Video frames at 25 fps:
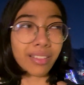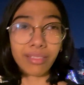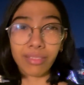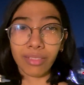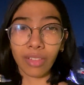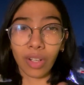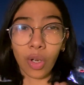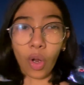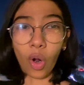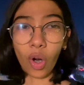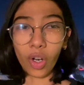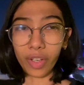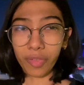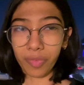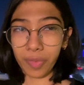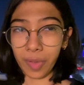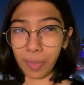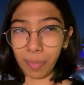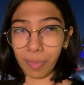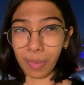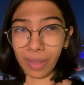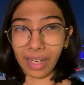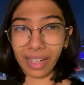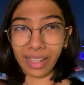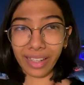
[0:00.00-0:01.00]
a lot of
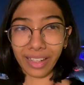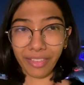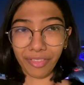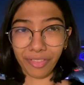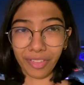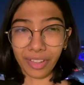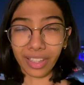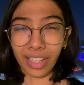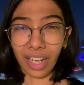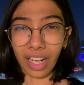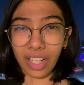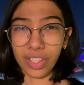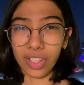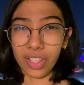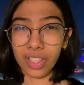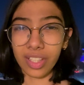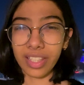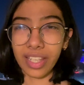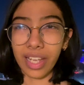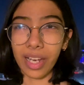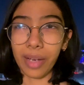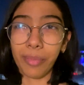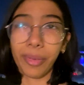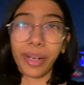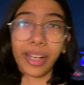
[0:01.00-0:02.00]
people in different cultures
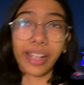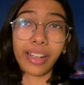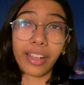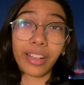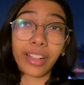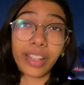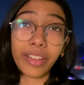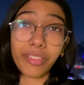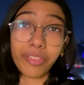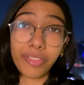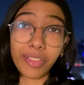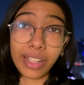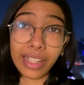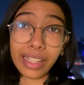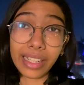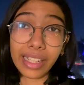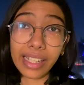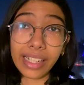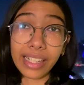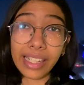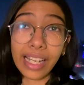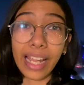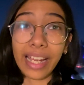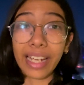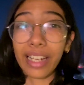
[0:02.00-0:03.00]
celebrate it
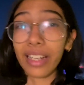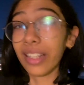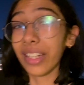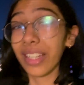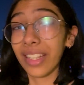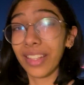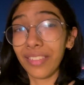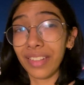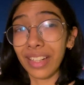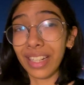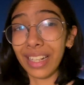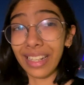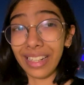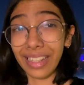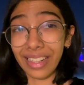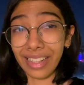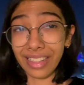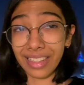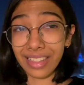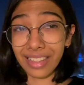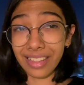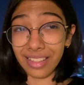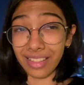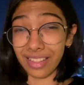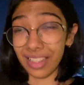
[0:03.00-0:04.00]
differently. Like even
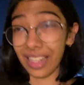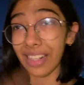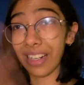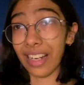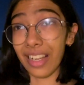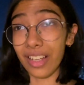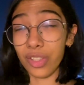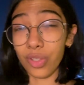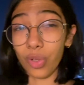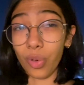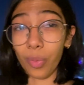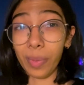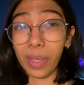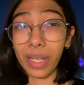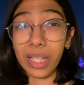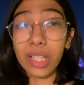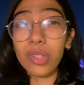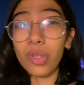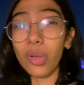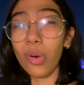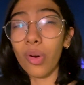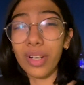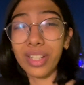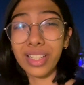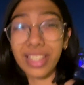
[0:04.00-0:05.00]
Indians, India is so big,
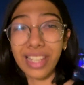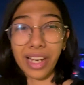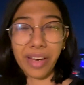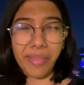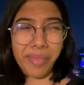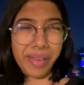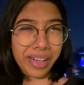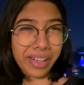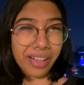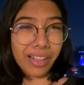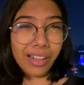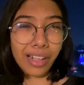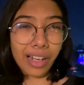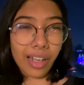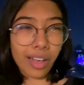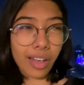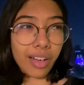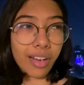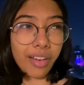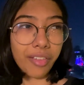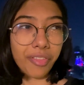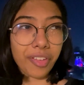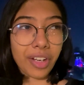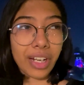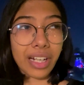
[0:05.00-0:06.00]
so it's celebrated
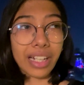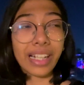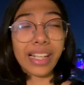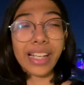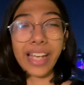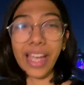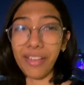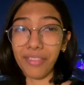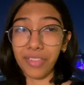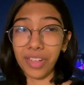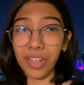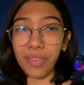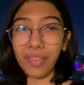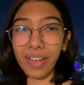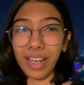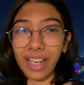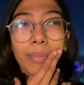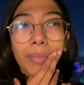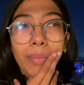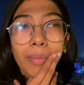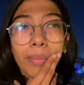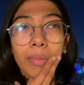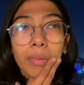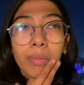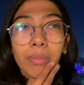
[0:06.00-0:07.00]
differently
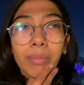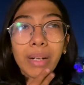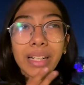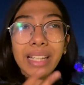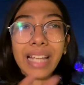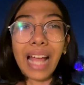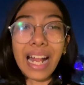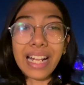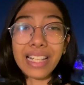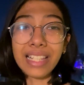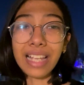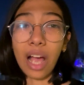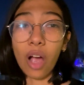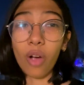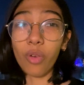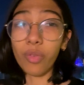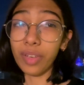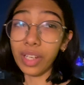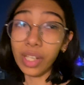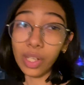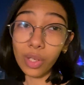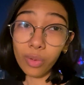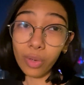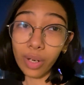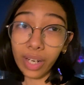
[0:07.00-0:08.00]
everywhere. But that's how
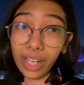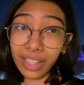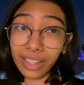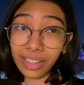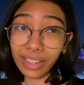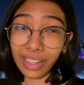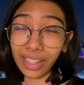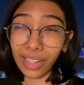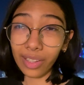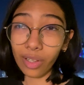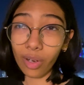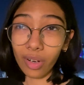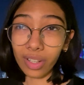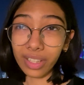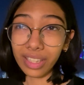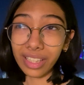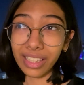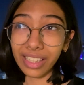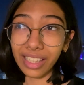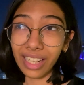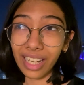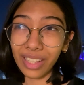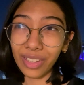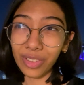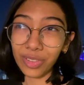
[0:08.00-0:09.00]
we do it in North
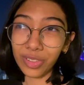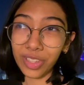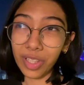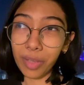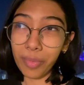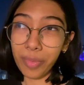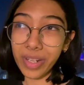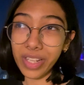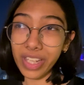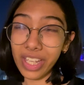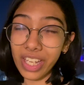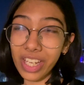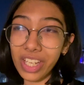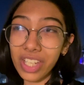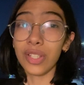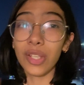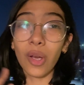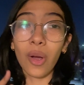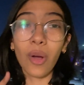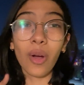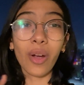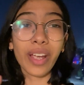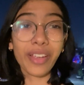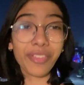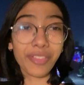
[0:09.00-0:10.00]
India and Uttar Pradesh.
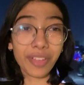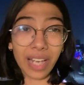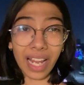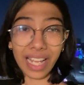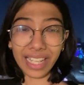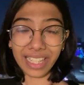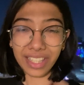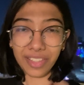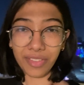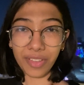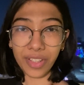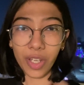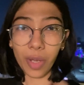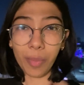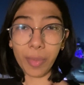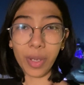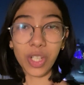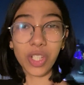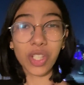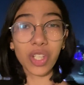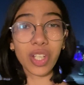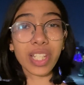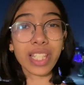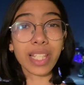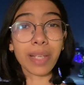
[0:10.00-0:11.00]
So if you like this video, make
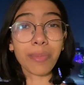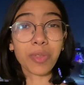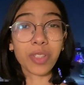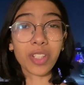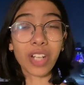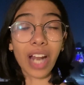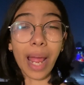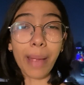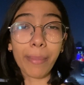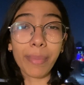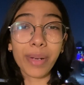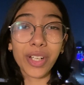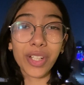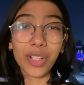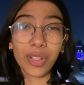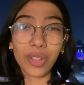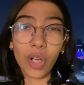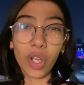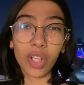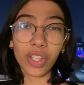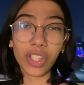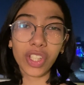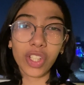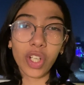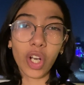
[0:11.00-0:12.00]
sure you subscribe and turn
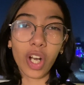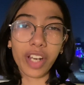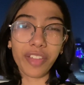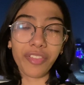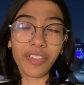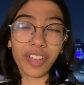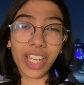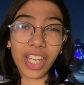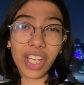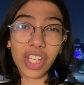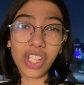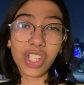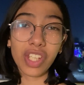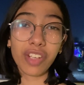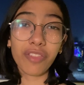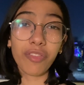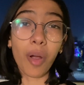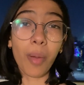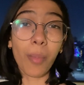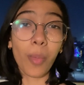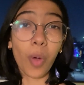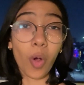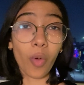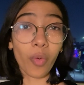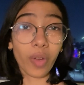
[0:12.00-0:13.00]
on the notification
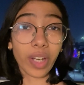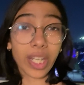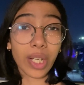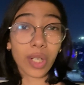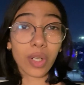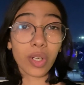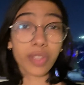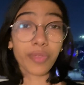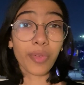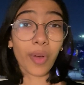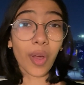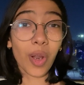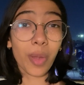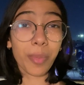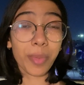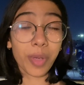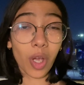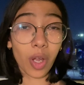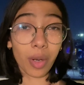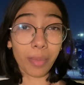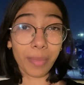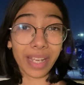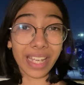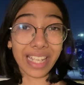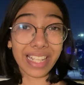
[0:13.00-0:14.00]
for more videos. Follow me
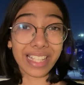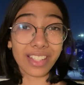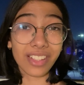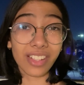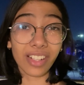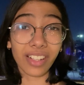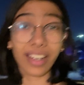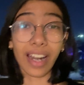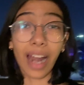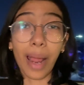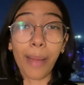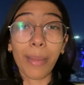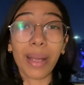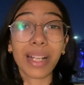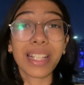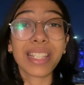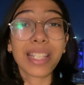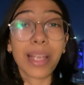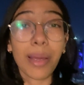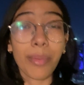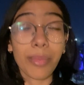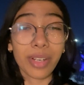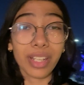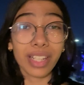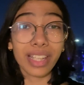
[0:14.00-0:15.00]
on my Instagram at
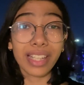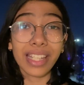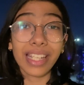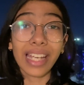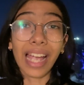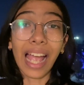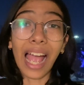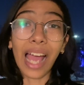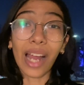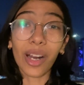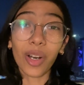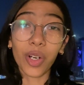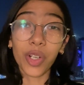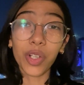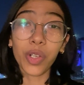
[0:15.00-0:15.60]
samraddhi and on